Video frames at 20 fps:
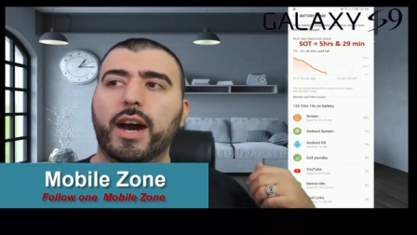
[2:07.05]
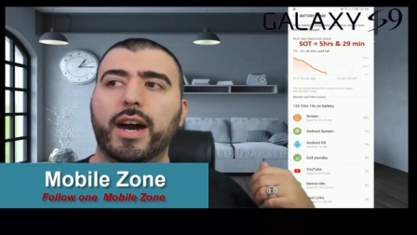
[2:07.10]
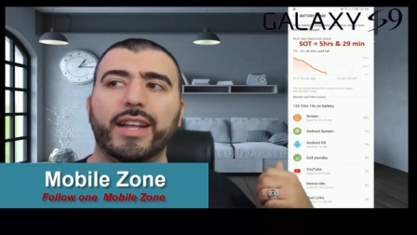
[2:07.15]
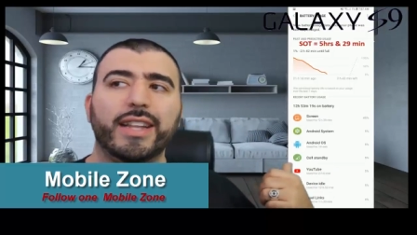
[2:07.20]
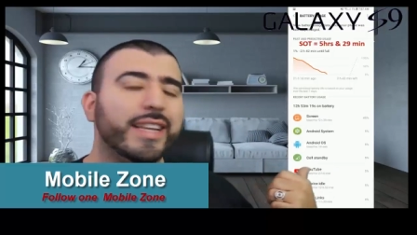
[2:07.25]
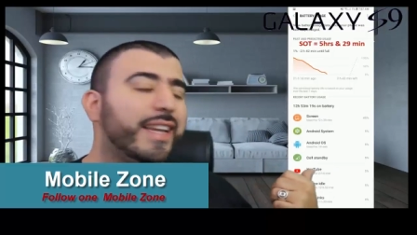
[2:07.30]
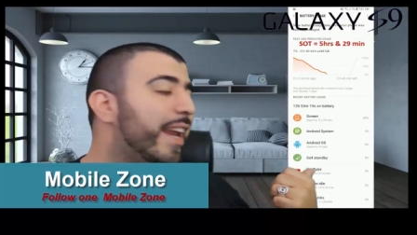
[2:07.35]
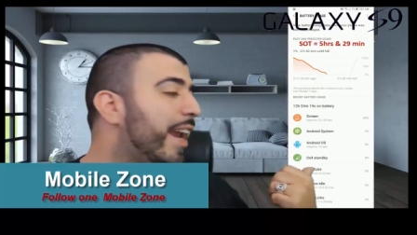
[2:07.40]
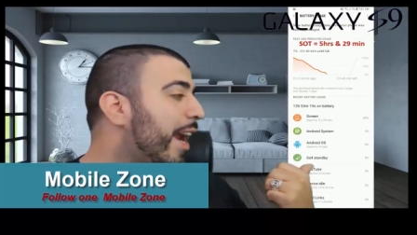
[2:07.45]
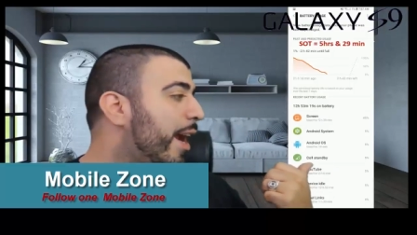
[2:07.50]
Uh,
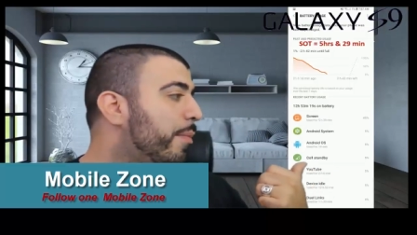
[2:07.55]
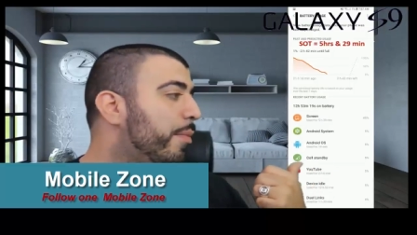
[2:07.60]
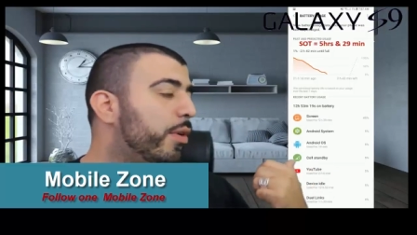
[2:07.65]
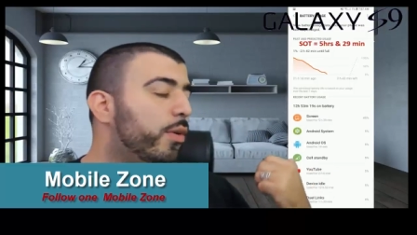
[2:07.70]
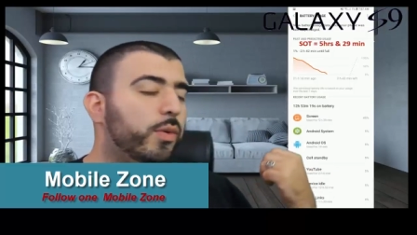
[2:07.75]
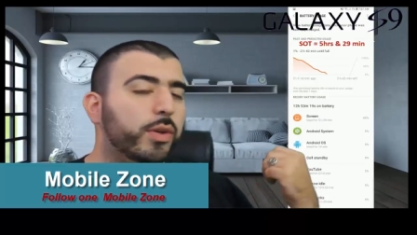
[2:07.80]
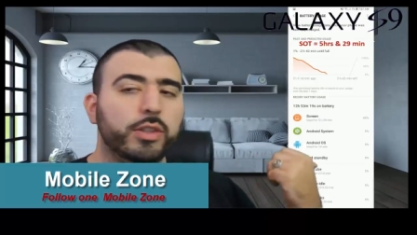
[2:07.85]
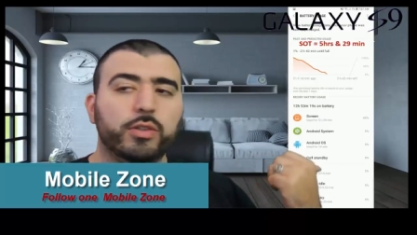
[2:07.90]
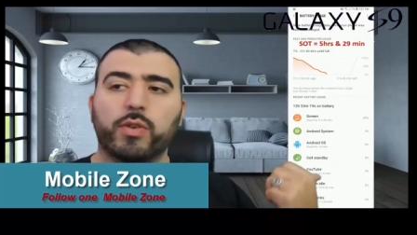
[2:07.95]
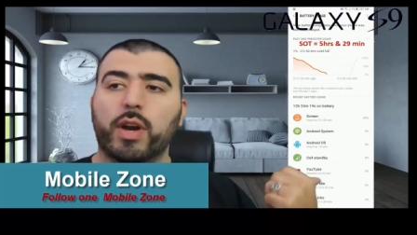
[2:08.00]
the camera
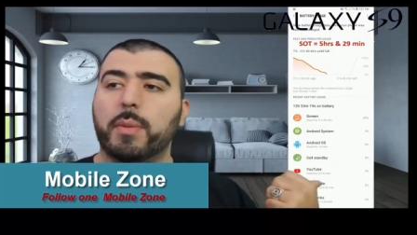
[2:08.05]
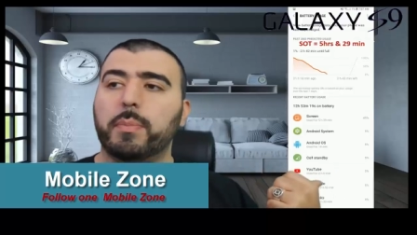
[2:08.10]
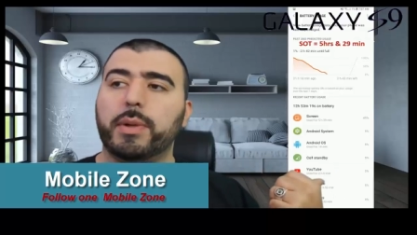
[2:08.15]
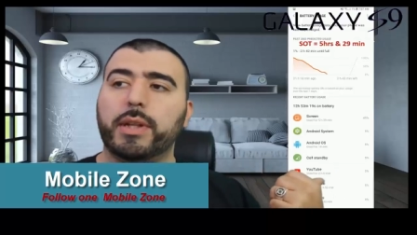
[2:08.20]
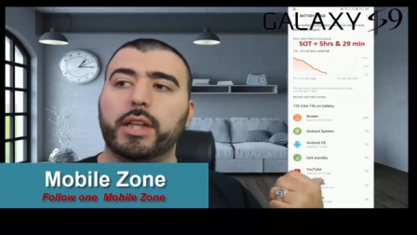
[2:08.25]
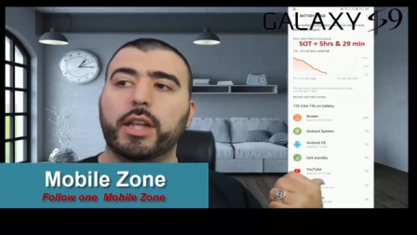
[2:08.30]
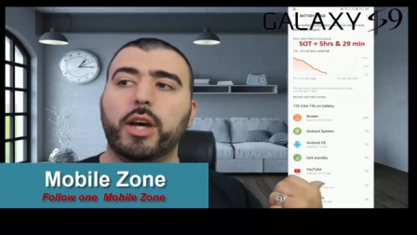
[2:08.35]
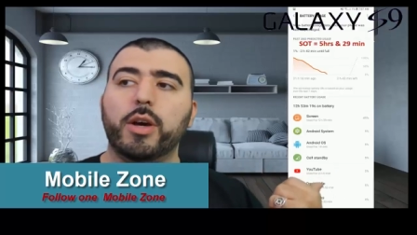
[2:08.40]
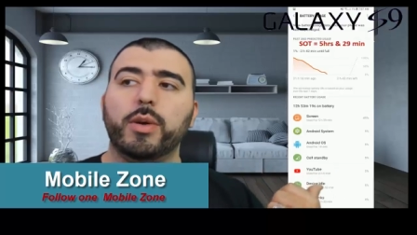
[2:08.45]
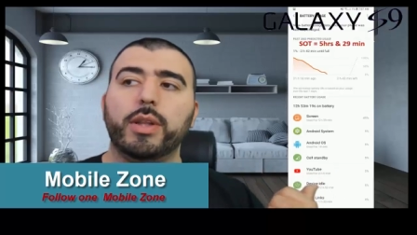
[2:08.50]
was right
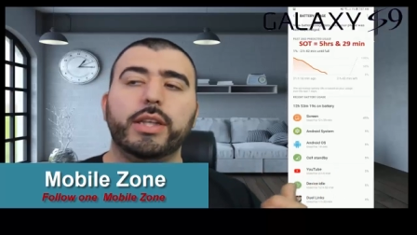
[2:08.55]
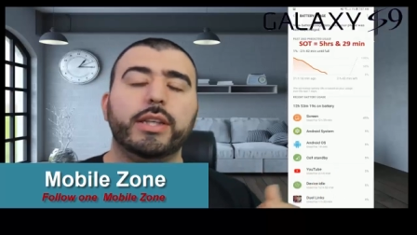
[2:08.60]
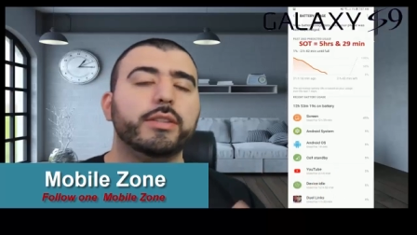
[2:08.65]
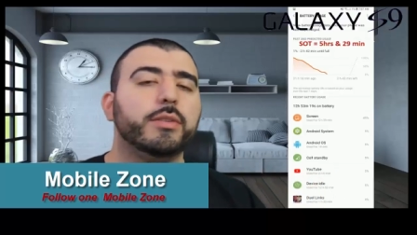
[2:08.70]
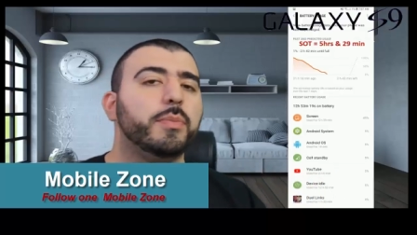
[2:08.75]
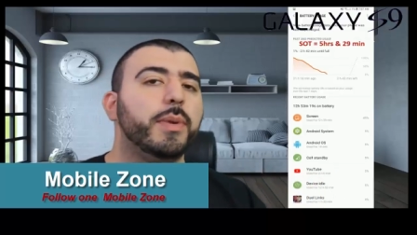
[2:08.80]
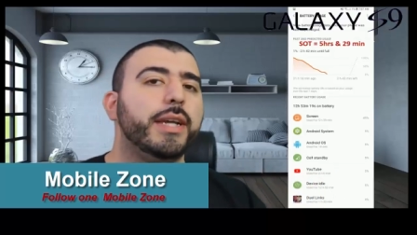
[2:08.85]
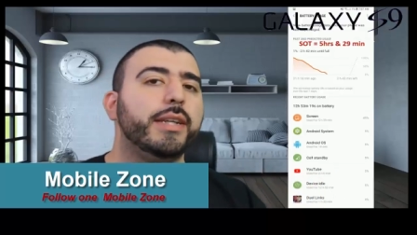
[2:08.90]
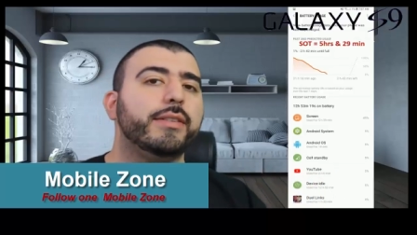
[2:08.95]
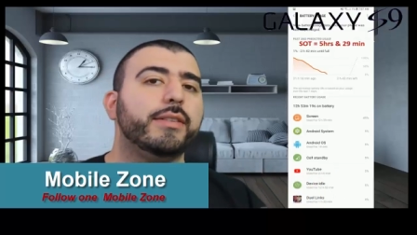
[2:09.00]
below this
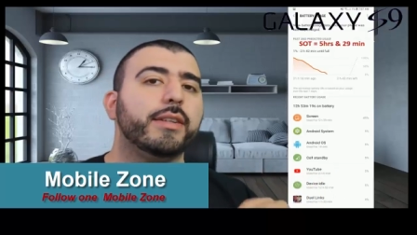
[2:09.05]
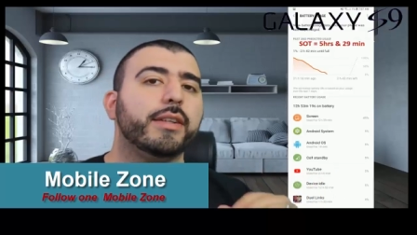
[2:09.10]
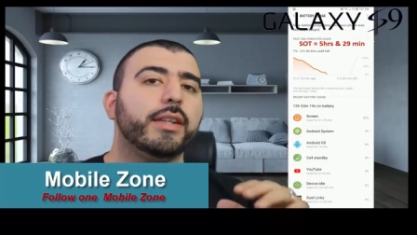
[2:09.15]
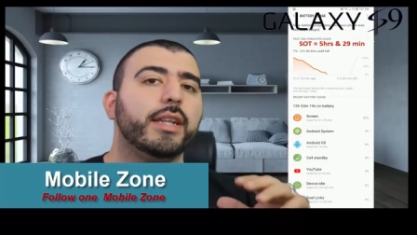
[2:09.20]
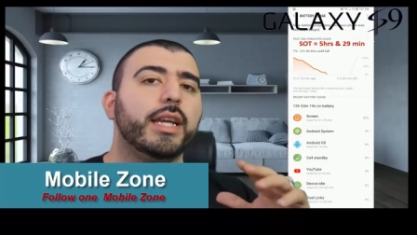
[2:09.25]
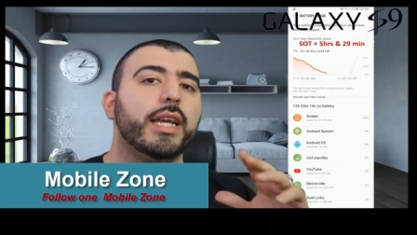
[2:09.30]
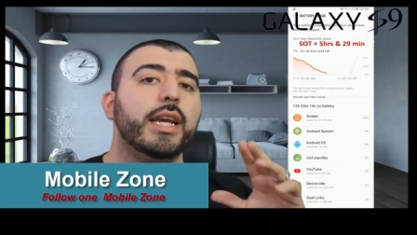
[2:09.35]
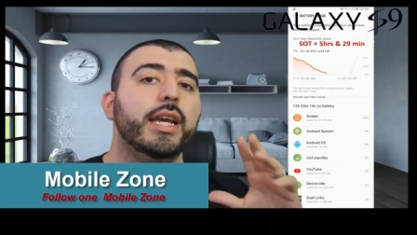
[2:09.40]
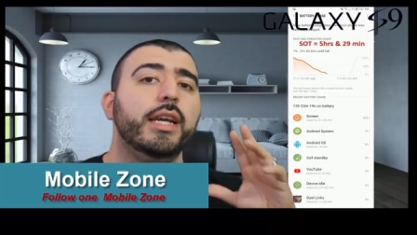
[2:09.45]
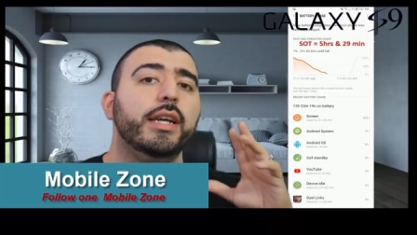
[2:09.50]

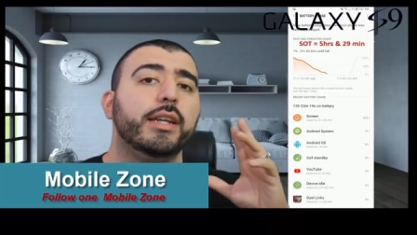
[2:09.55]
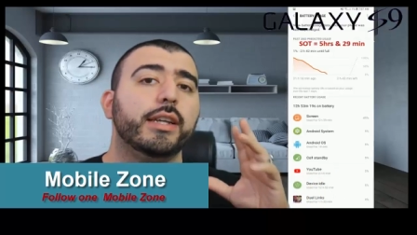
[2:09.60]
basically